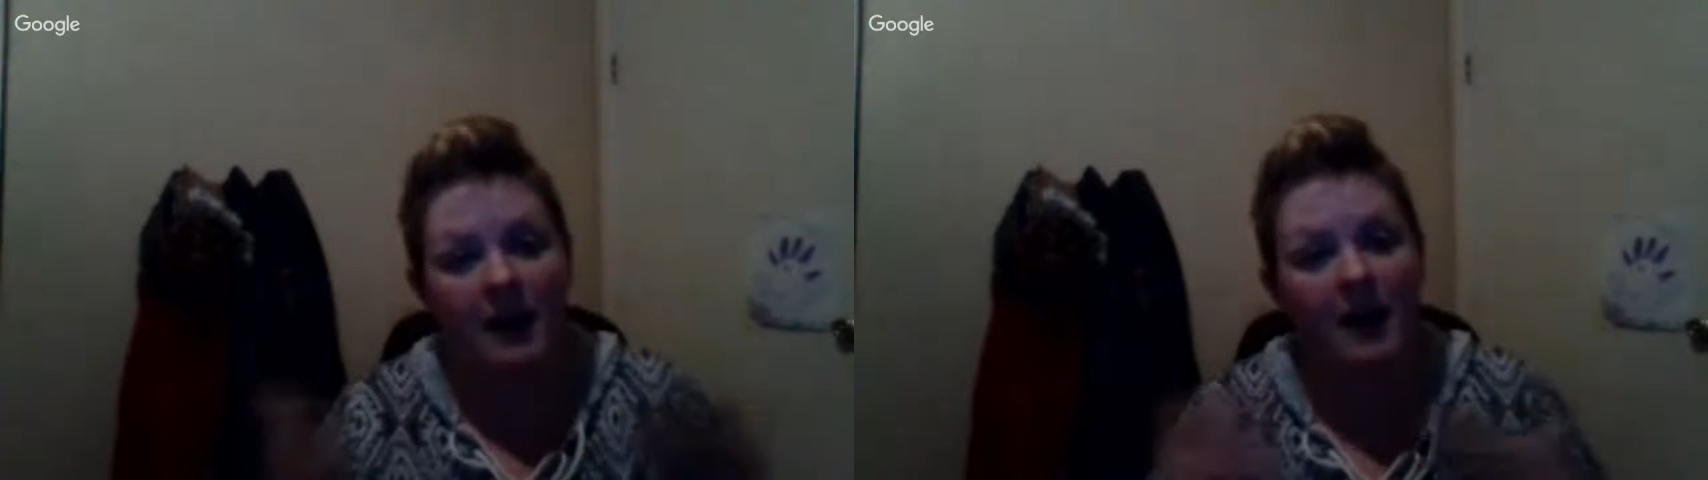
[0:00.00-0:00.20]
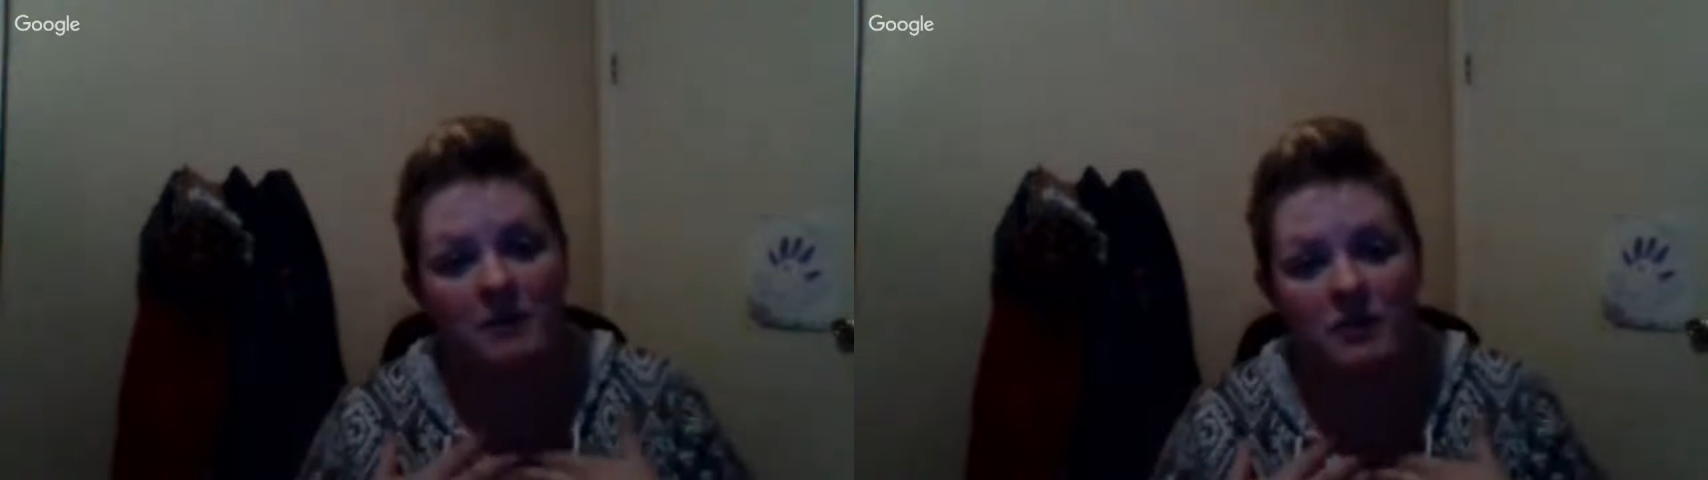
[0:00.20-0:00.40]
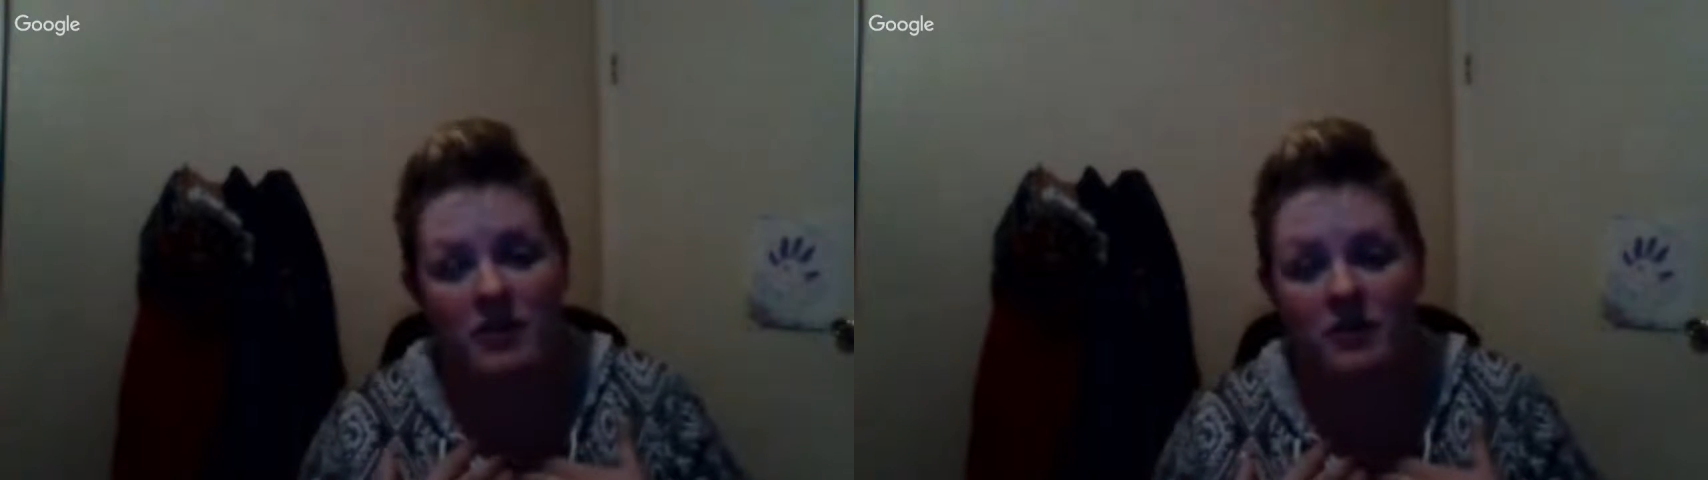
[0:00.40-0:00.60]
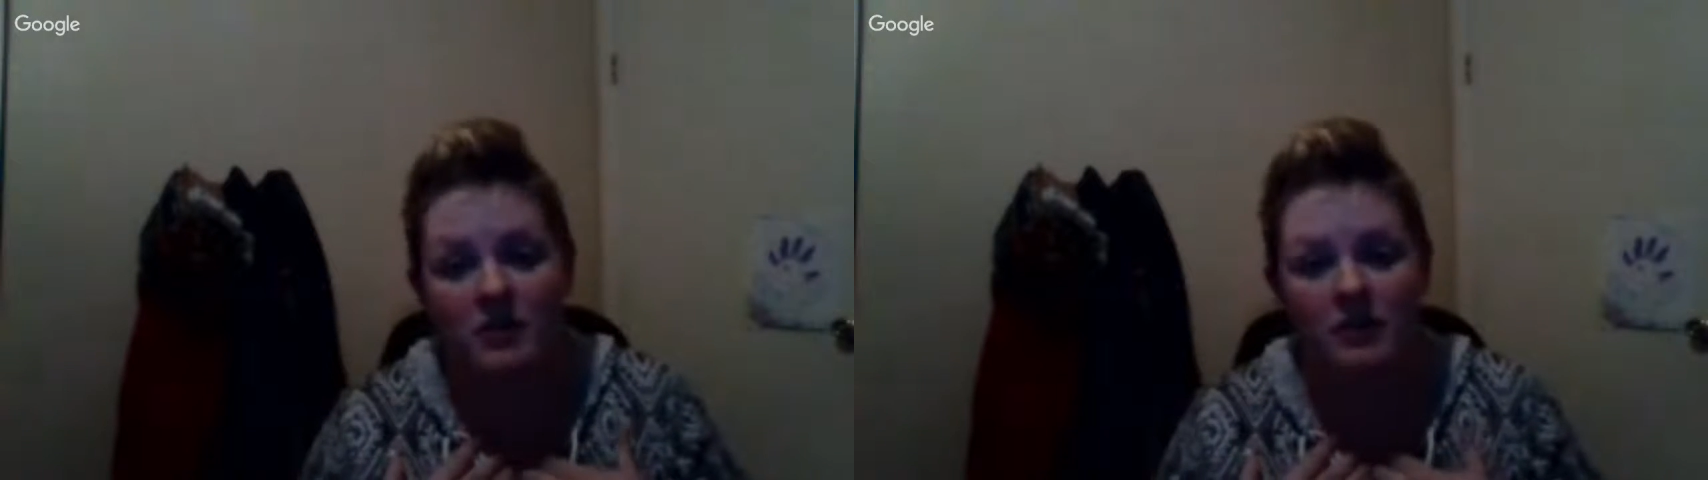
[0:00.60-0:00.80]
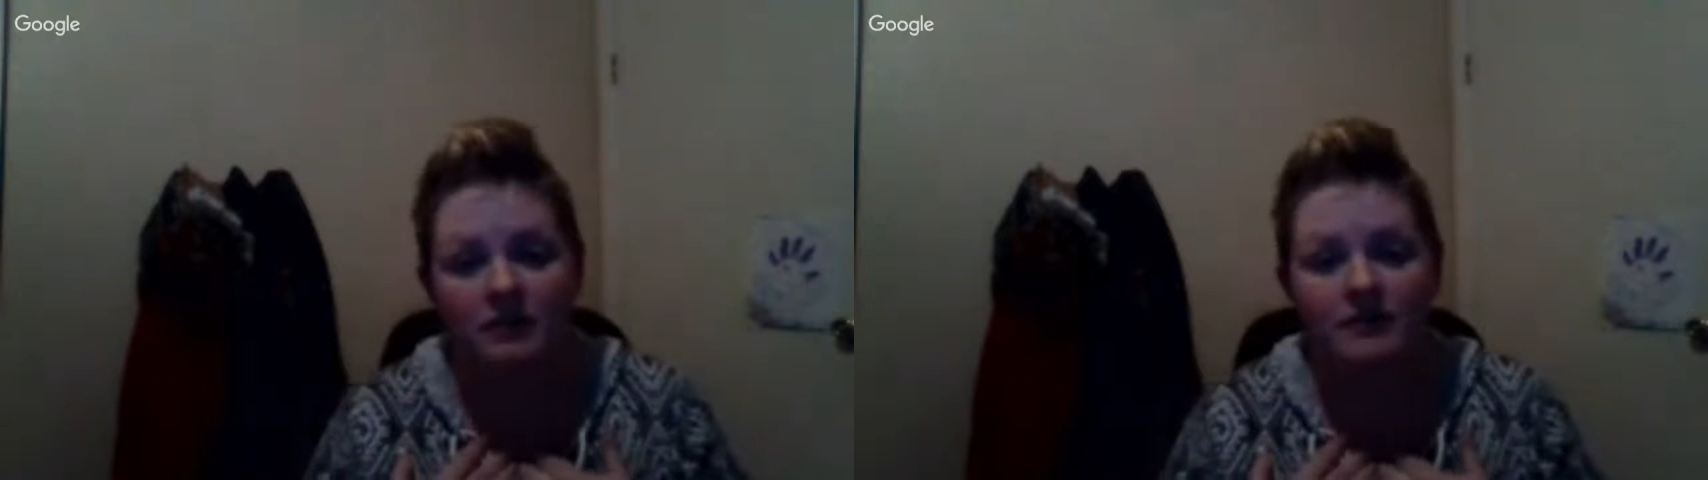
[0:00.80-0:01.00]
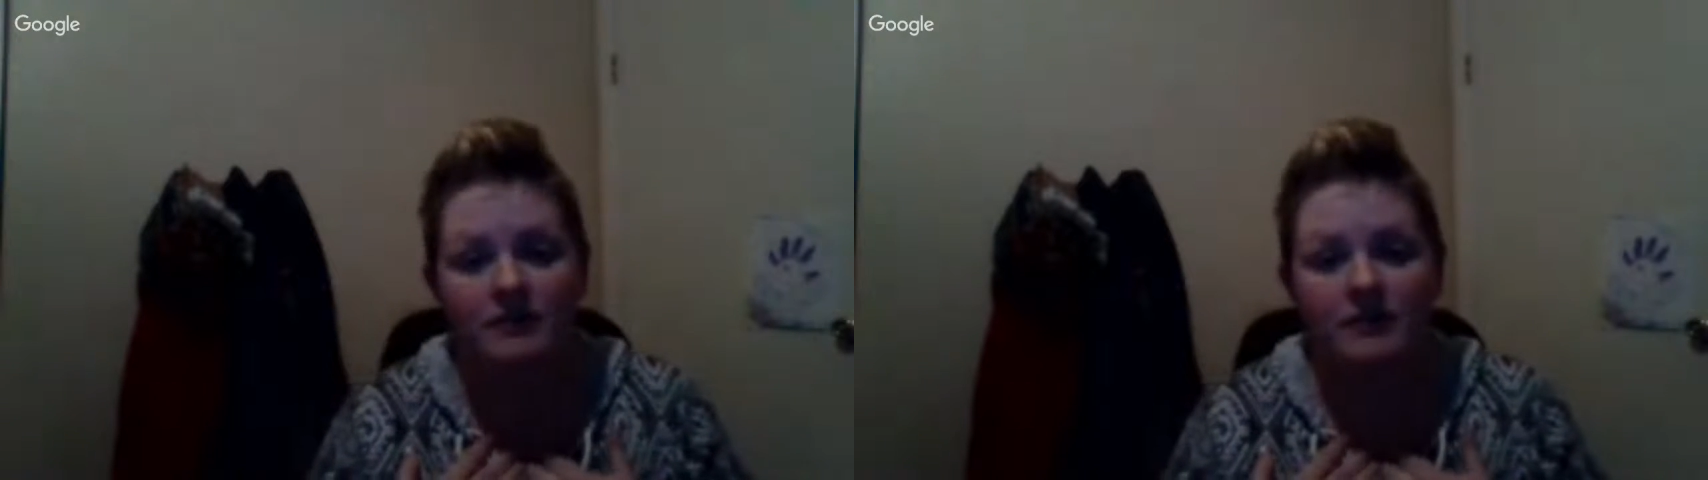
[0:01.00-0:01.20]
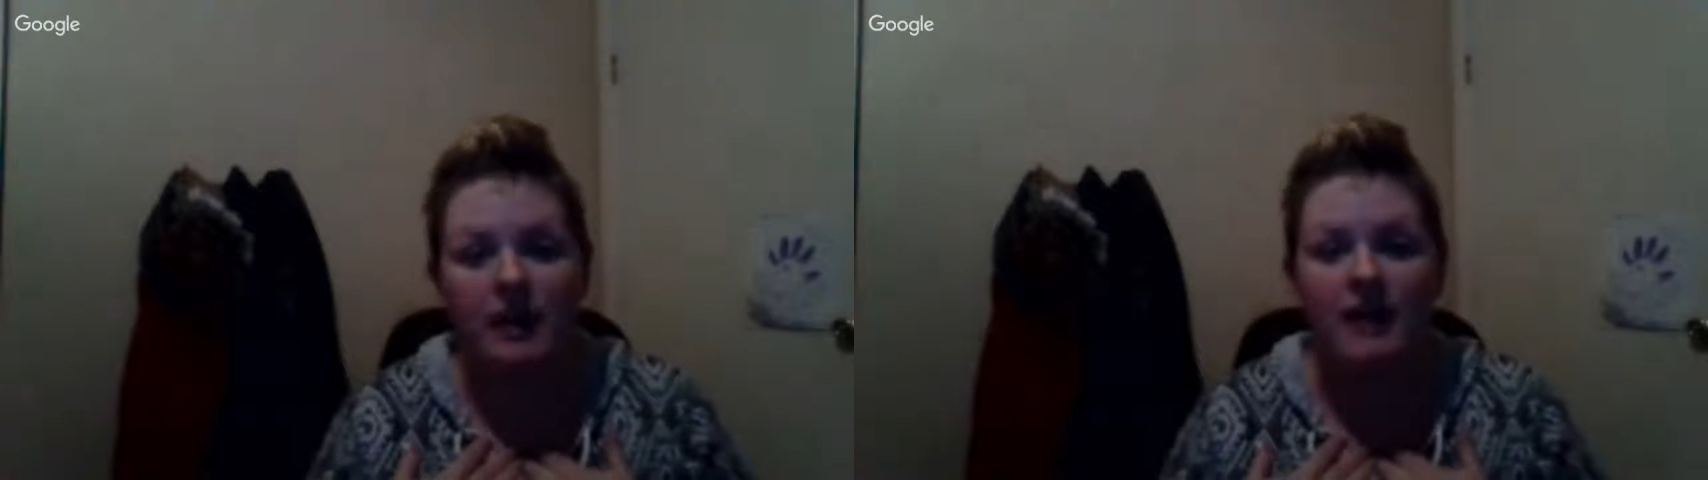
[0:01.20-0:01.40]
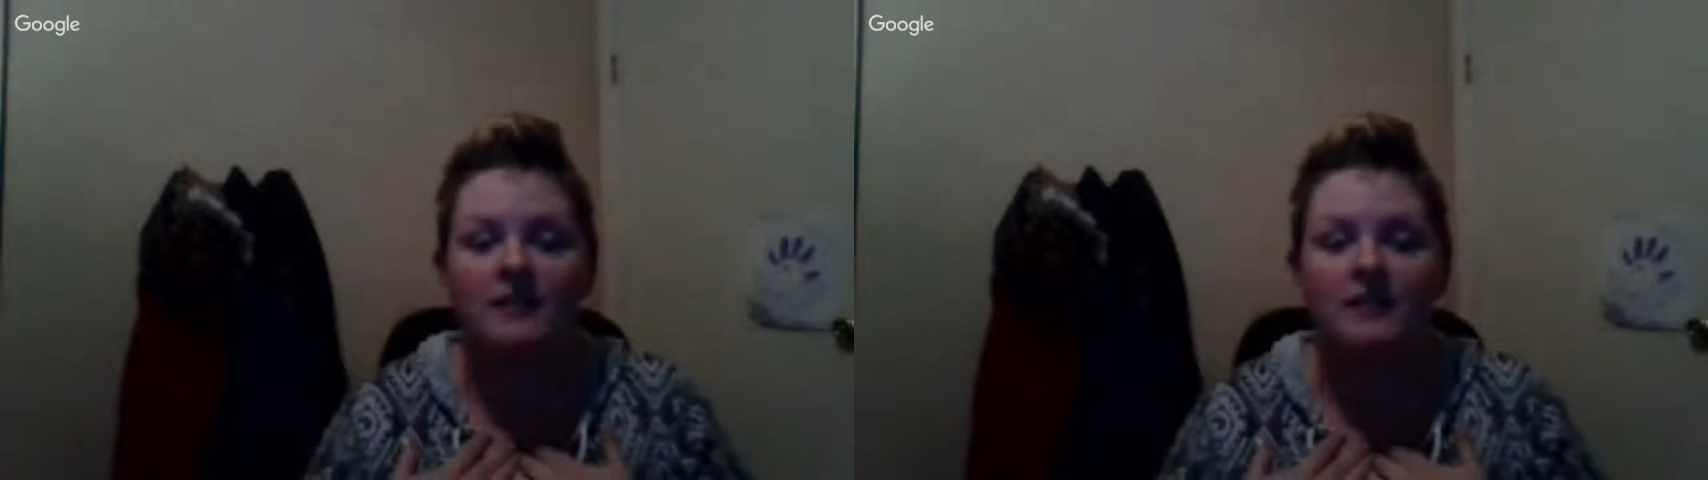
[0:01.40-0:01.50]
and if I tell you